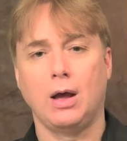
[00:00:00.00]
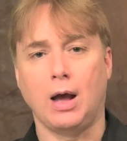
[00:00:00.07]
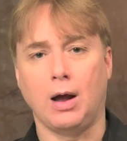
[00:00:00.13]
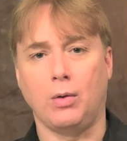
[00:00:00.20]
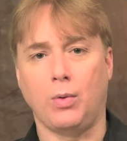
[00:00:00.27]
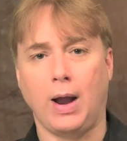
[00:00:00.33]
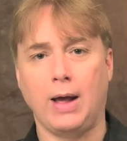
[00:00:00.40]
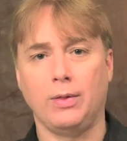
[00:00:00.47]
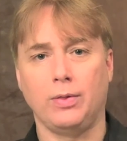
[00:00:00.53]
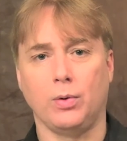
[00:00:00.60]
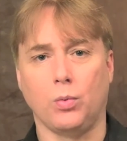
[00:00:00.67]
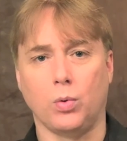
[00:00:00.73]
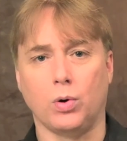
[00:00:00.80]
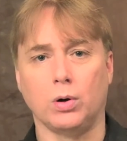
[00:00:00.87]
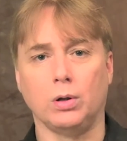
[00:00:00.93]
around the
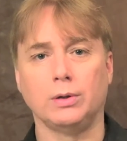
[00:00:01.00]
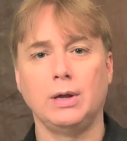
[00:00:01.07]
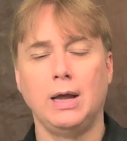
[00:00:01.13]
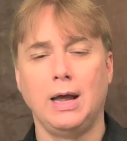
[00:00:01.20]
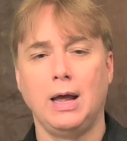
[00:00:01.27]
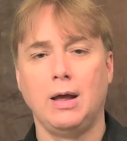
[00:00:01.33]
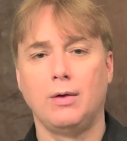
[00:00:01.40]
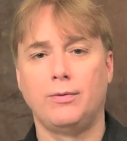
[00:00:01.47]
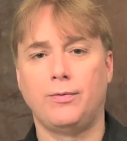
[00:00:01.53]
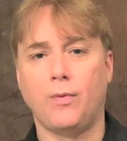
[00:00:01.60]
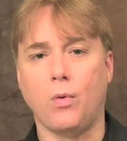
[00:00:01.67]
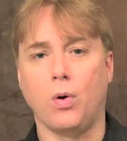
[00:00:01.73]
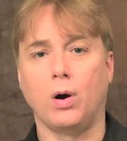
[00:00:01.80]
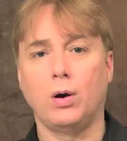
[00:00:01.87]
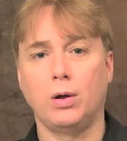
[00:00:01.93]
world
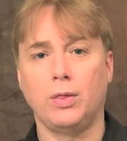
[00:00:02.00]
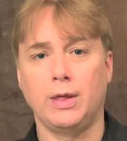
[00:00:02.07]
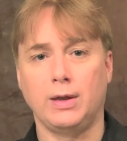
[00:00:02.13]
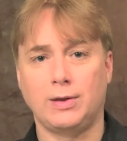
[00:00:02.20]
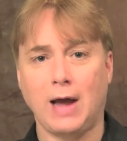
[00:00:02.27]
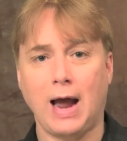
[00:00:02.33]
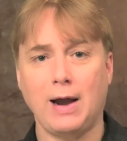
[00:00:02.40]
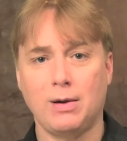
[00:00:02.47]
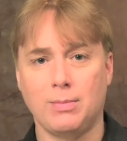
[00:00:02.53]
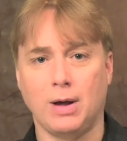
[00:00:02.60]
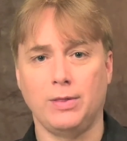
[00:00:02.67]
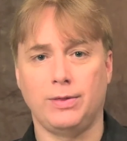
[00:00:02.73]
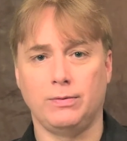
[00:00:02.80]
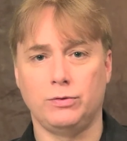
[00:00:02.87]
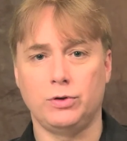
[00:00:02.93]
for the entire
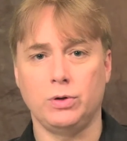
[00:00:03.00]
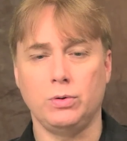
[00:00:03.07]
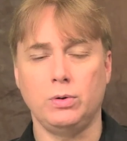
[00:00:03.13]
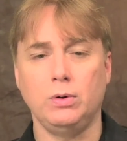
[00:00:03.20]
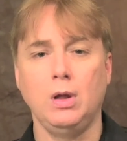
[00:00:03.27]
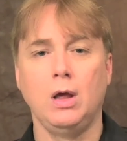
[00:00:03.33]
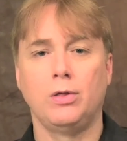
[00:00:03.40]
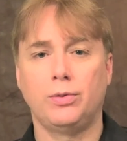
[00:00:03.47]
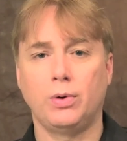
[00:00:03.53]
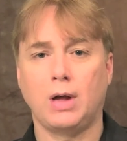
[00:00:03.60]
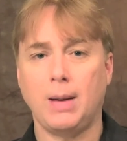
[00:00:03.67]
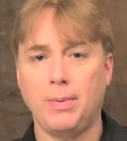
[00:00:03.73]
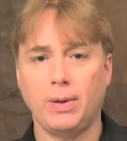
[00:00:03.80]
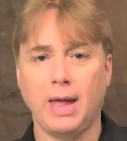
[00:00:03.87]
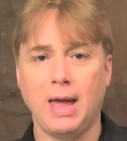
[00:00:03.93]
month of June through a
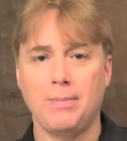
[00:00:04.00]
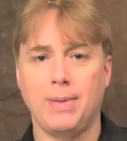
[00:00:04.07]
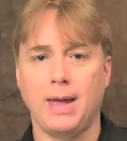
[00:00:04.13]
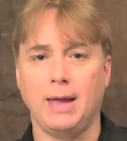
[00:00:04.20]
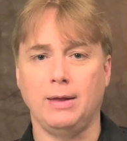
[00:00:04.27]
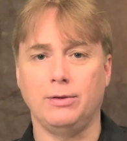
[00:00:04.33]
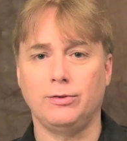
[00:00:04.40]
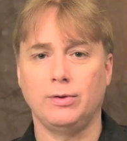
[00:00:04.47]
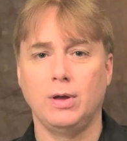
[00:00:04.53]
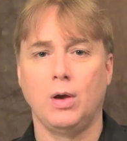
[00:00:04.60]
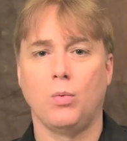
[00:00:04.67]
couple of campaigns.